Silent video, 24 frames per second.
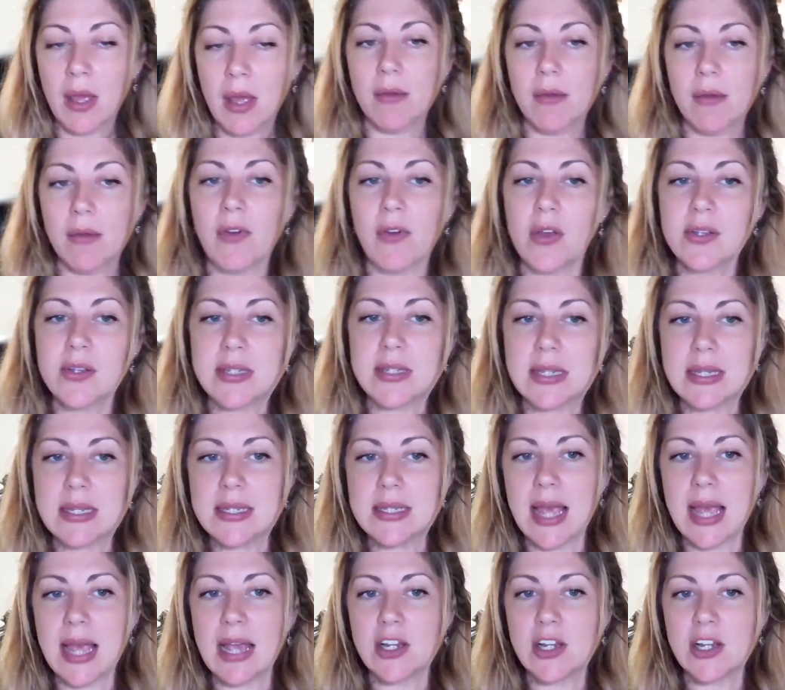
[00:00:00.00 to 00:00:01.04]

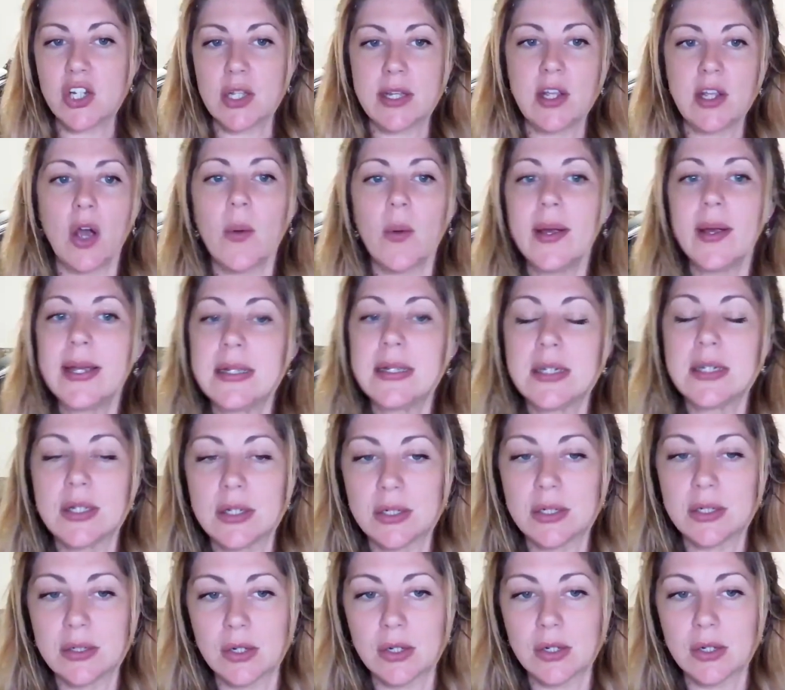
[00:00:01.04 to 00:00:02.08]
versus actually going to
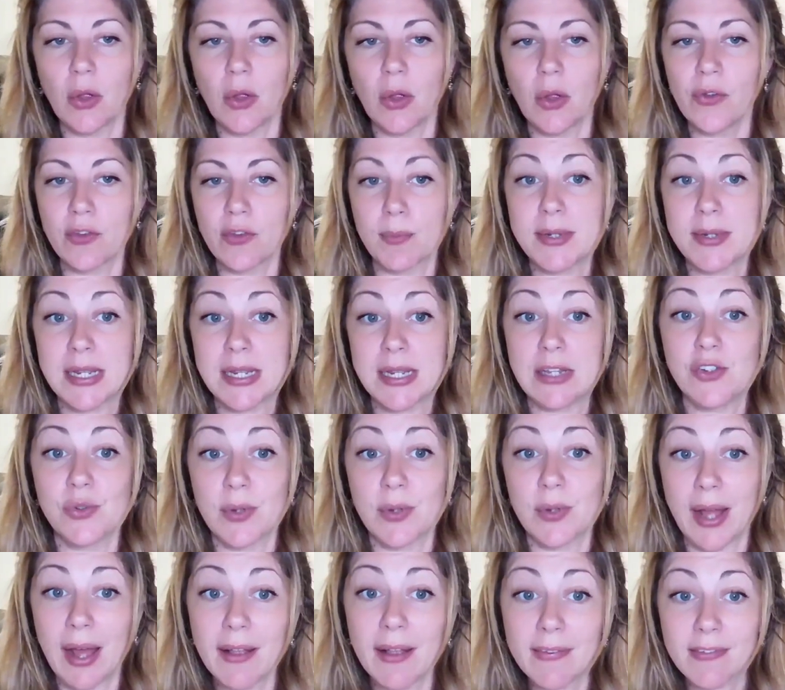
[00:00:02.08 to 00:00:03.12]
close a potential
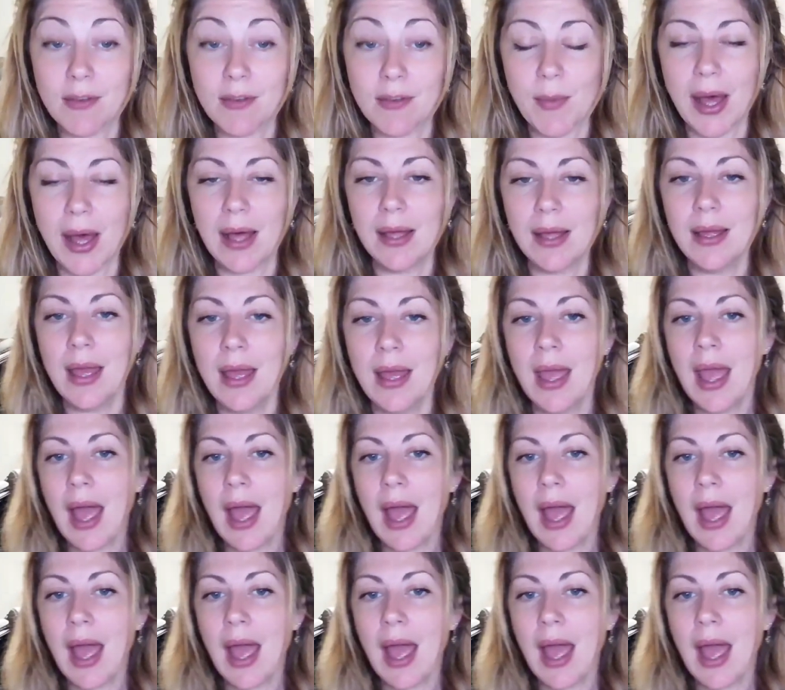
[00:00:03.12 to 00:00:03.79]
customer,